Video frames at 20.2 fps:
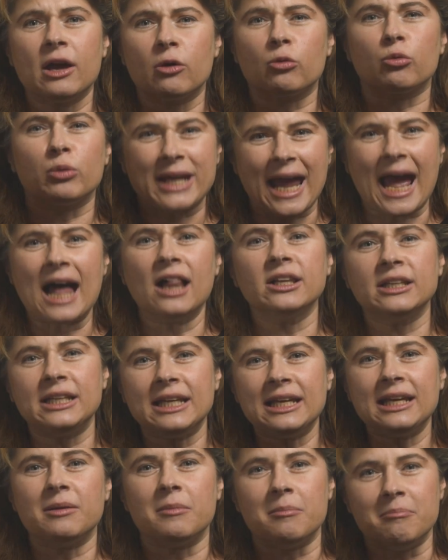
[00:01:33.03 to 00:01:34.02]

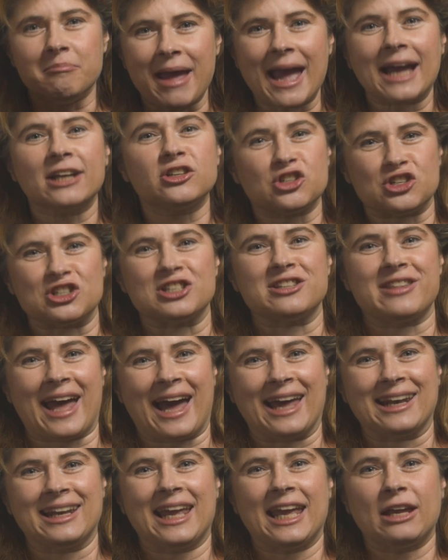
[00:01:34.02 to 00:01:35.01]
reality matches that.